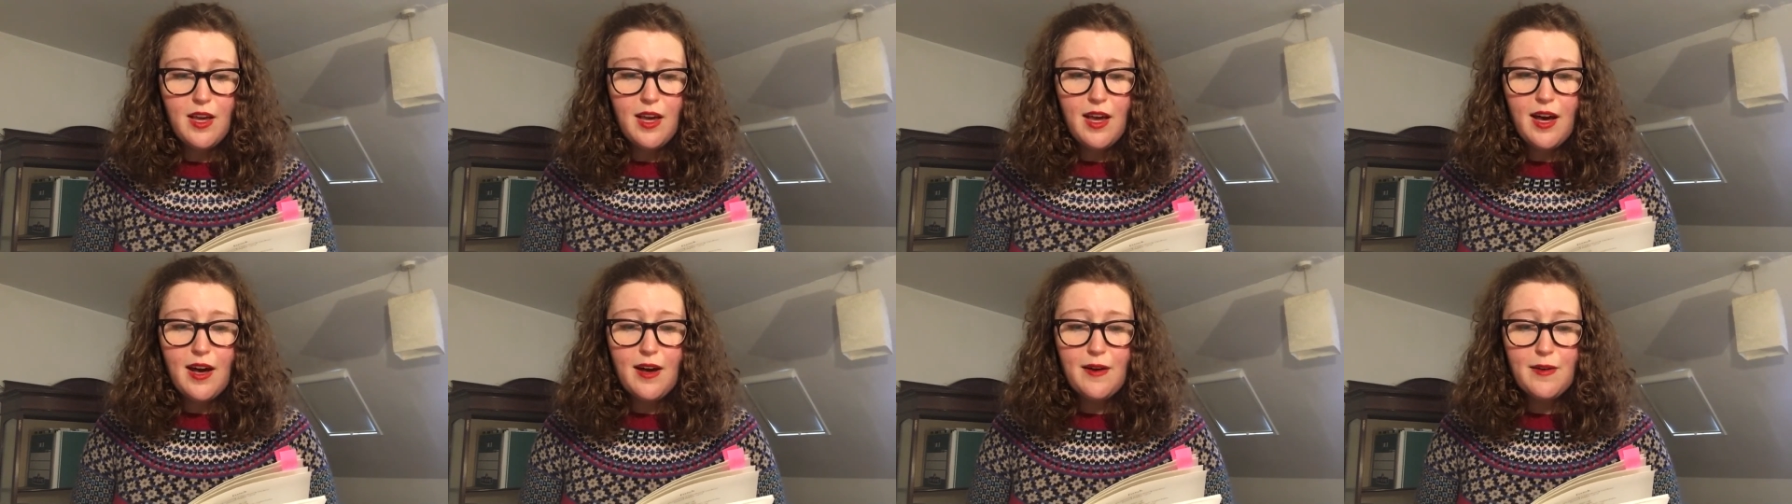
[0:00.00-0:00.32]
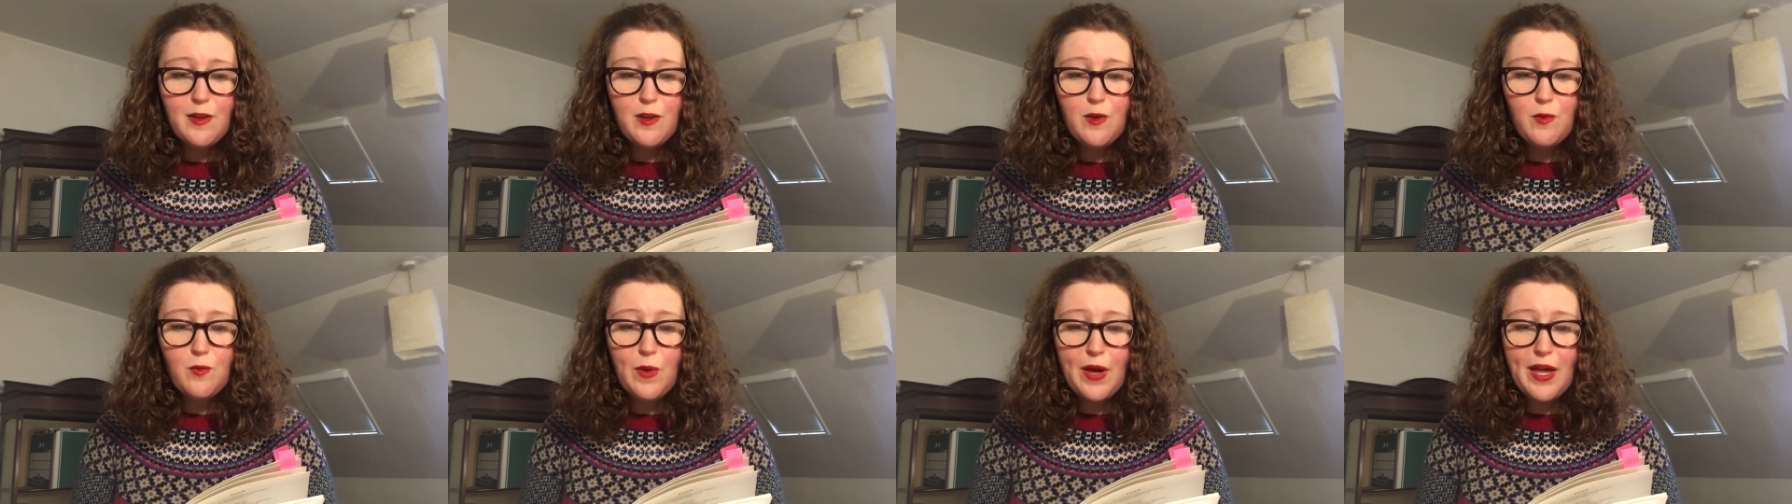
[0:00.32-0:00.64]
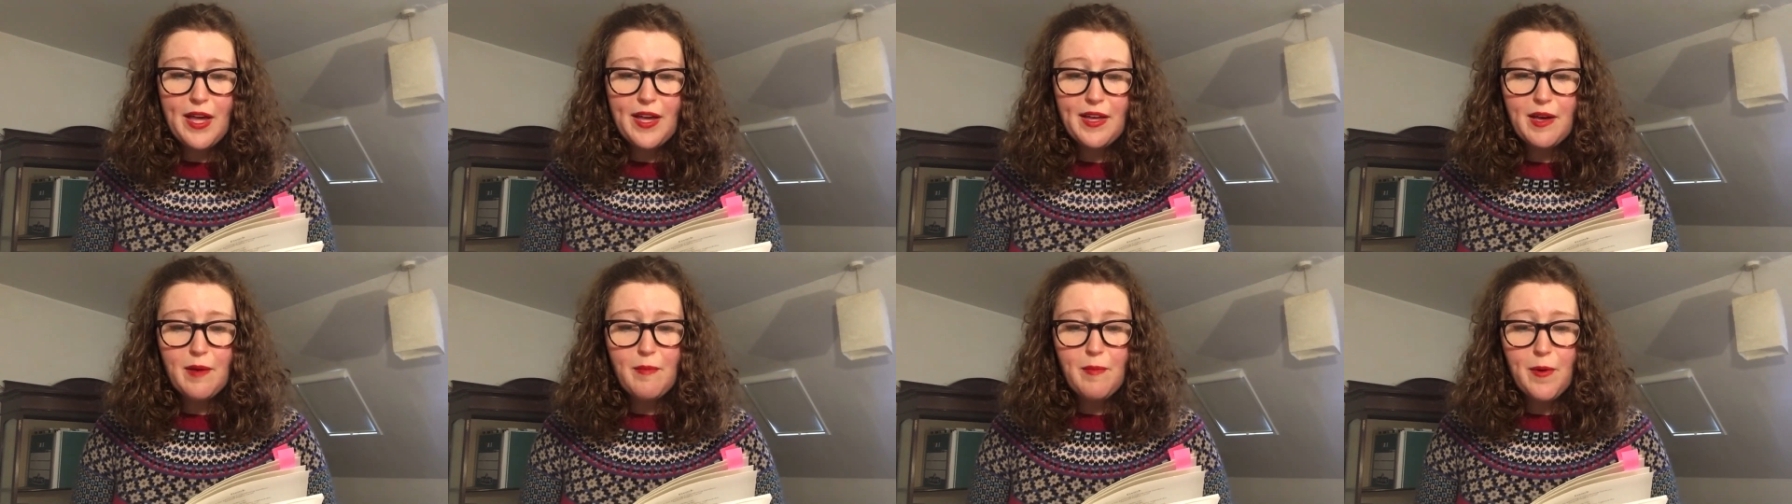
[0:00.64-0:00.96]
how you
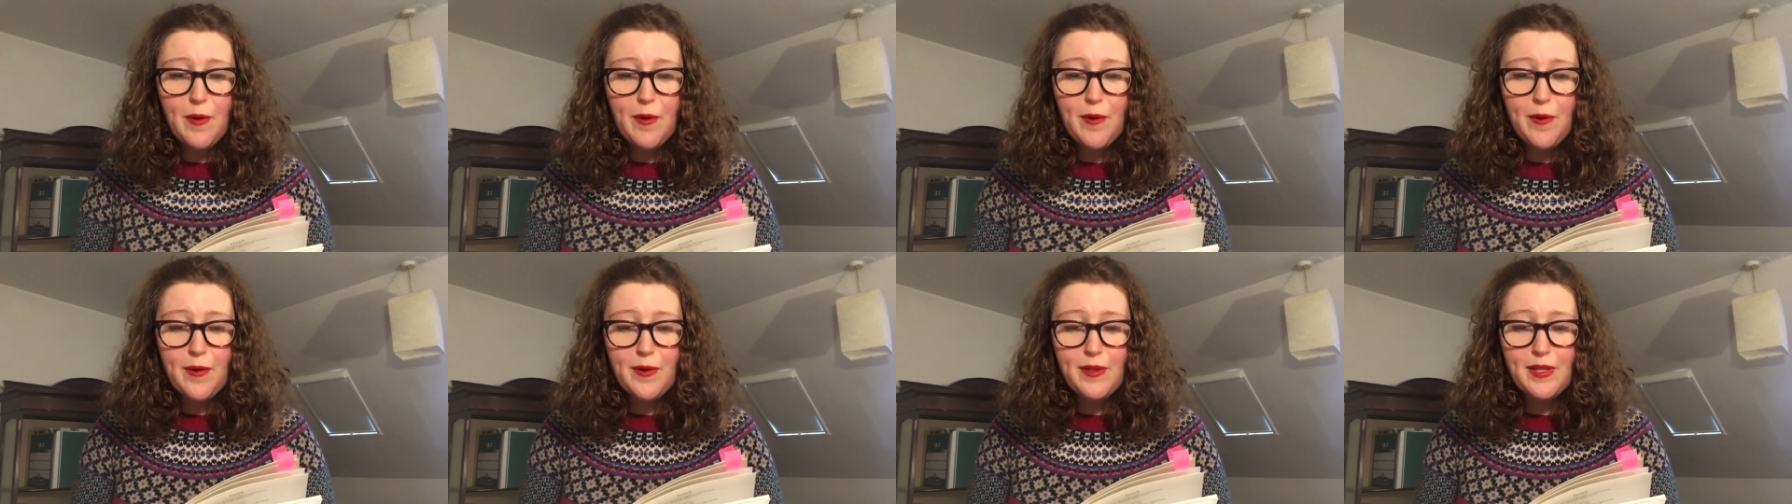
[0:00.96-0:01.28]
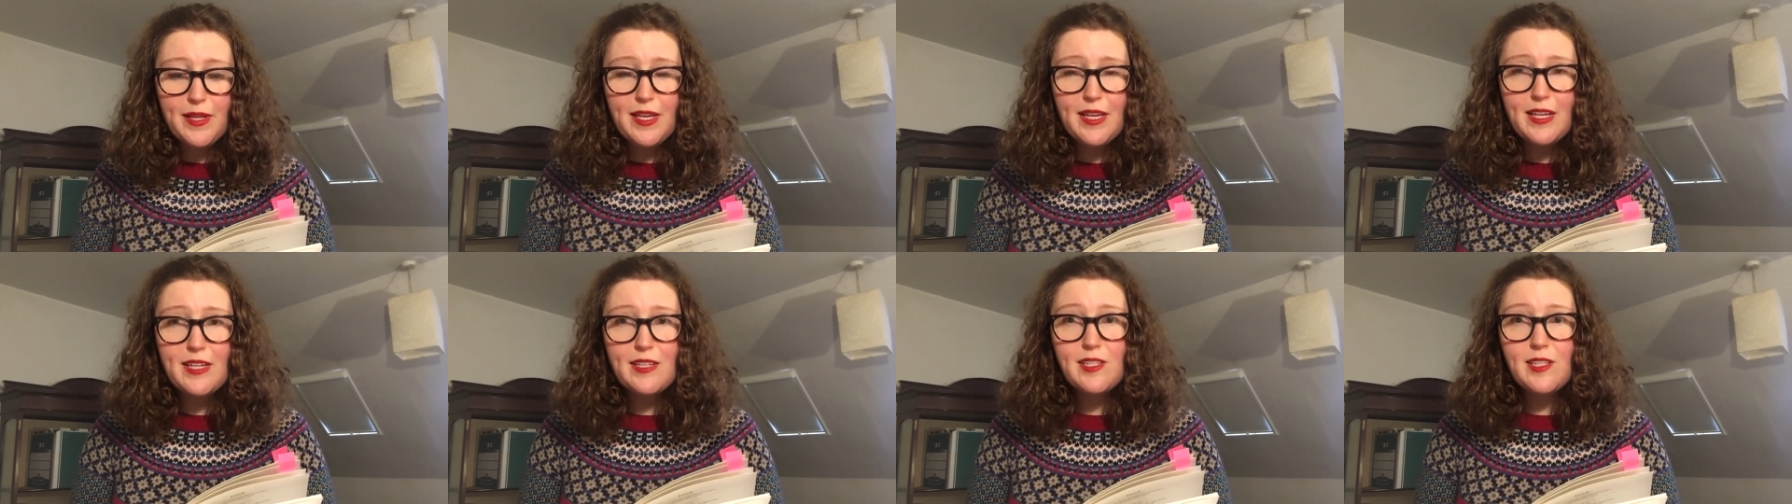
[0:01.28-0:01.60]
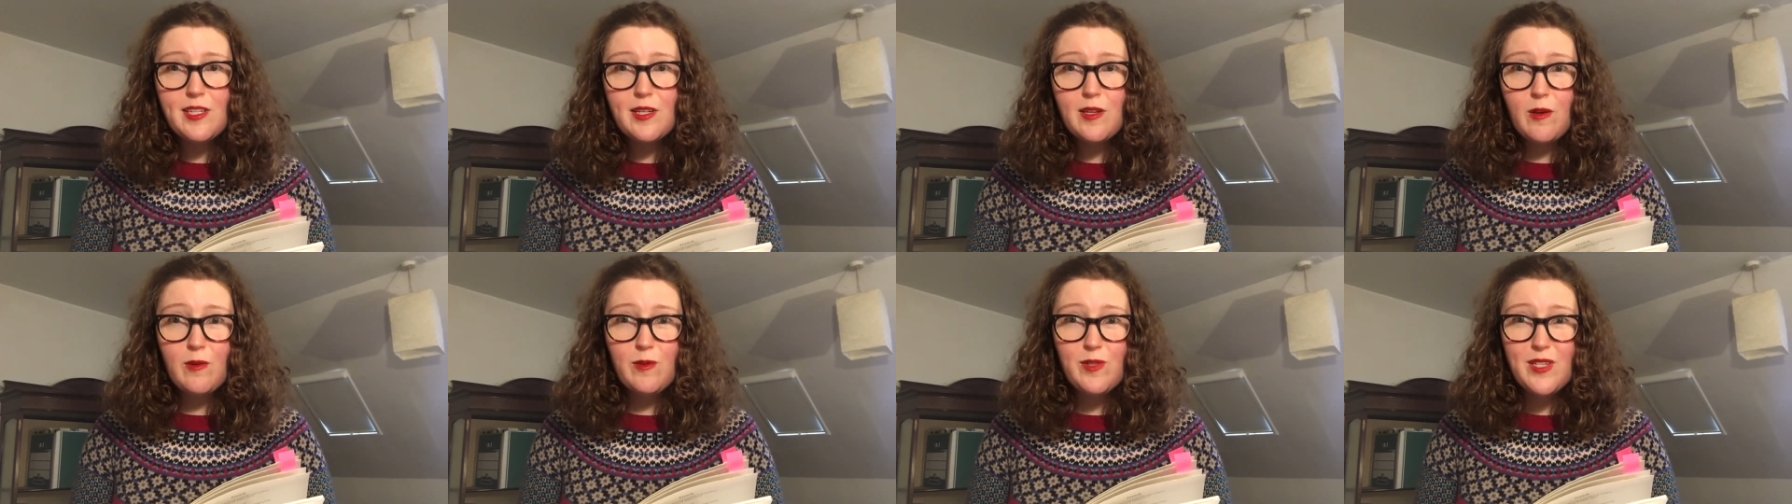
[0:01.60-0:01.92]
wake up early
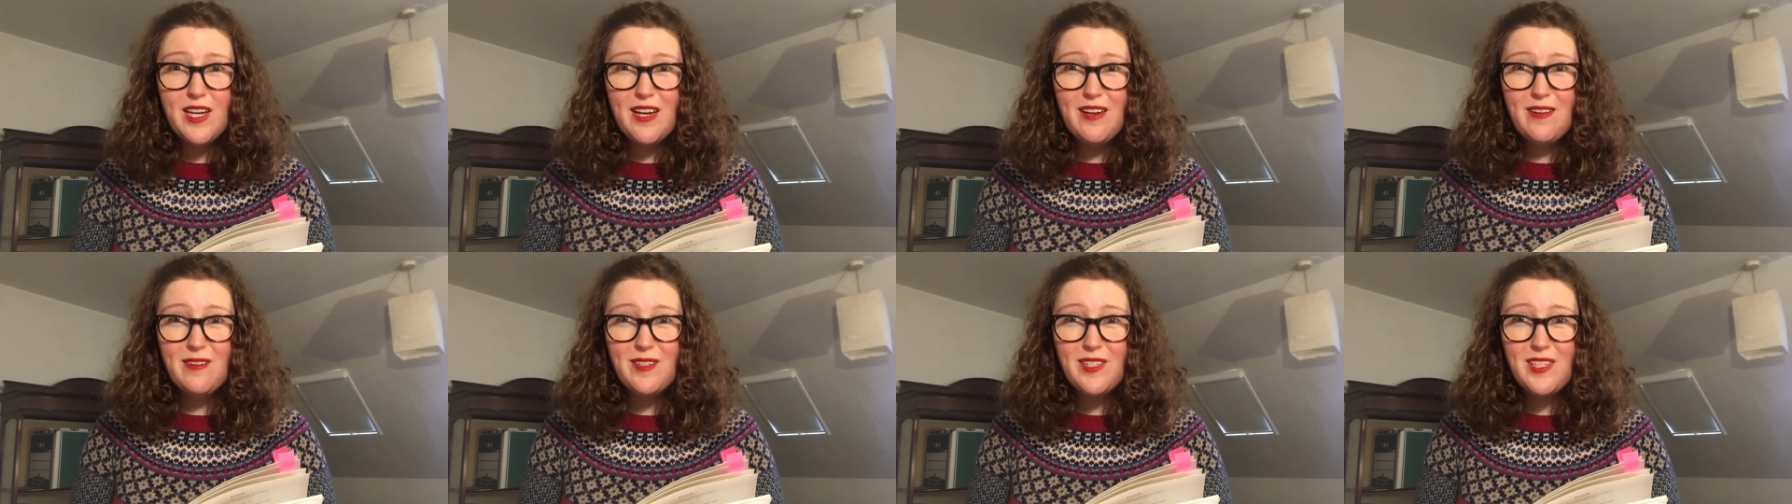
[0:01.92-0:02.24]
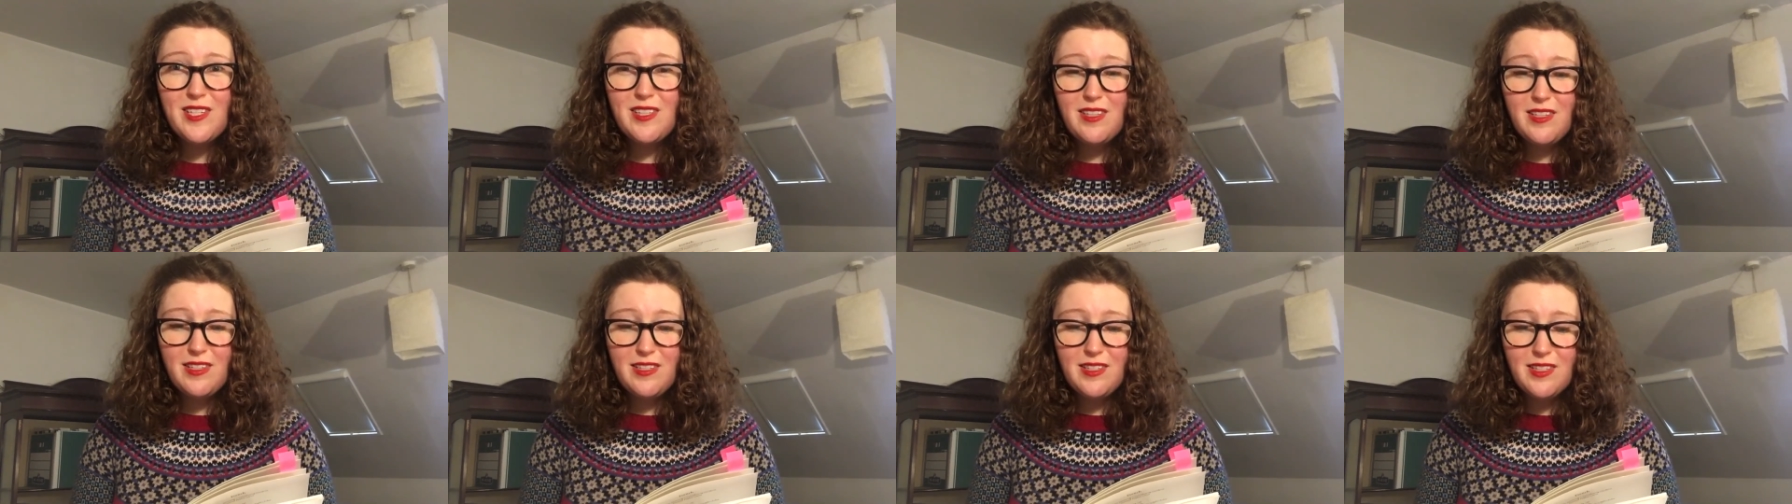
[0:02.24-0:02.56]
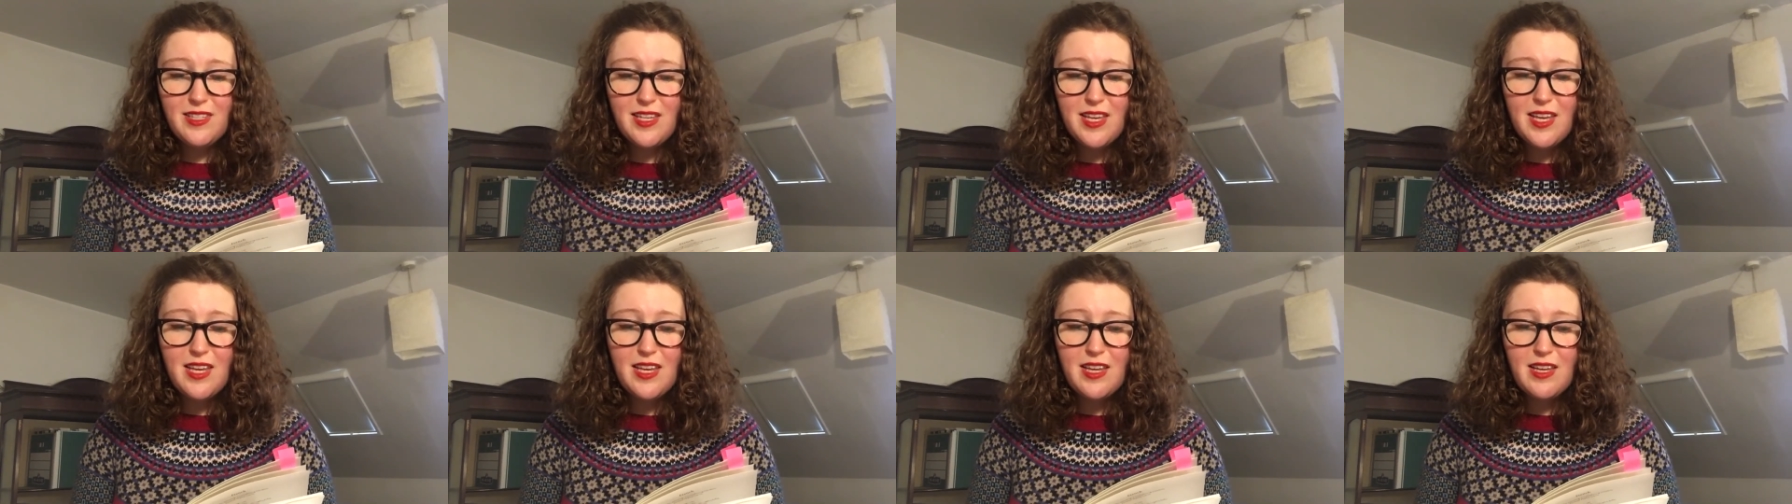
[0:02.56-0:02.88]
to go down to the
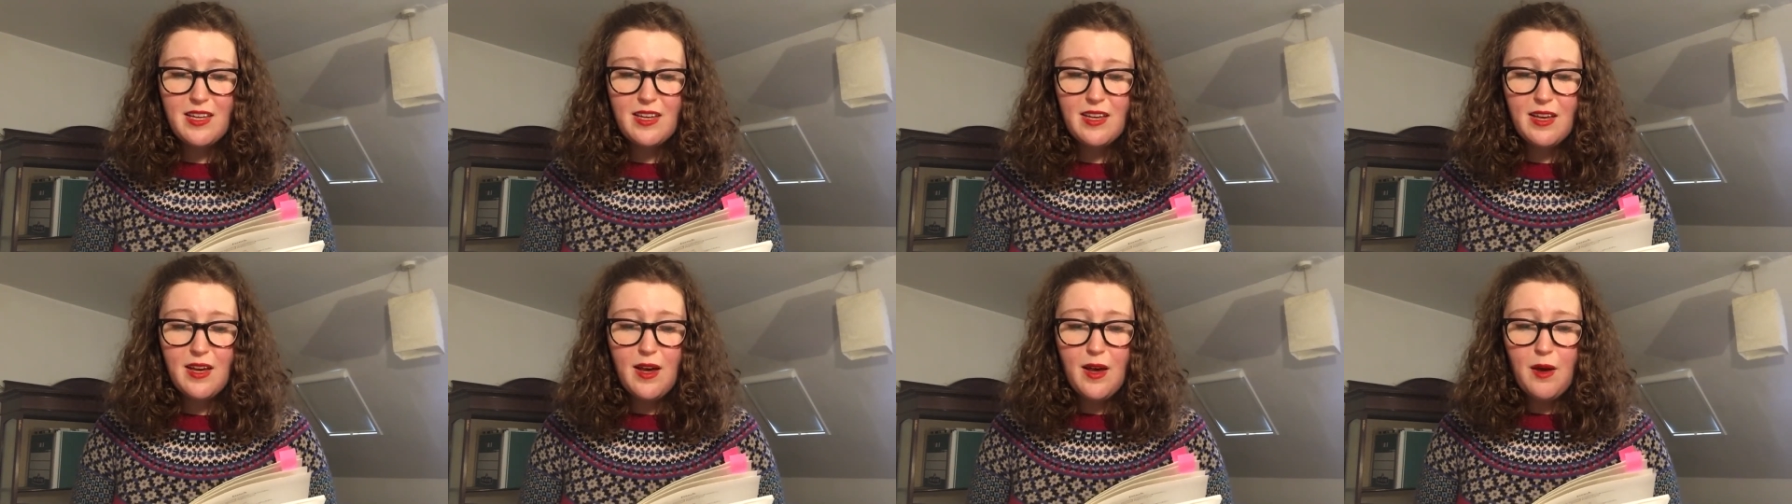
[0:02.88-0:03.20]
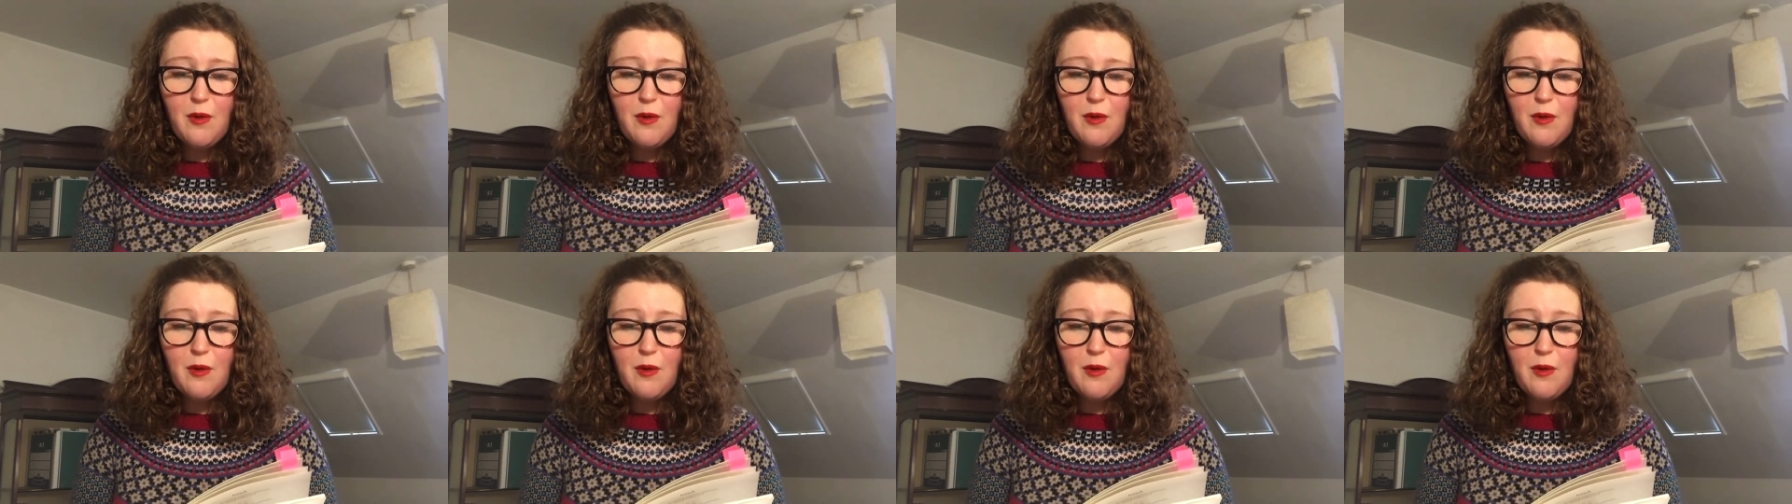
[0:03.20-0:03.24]
sea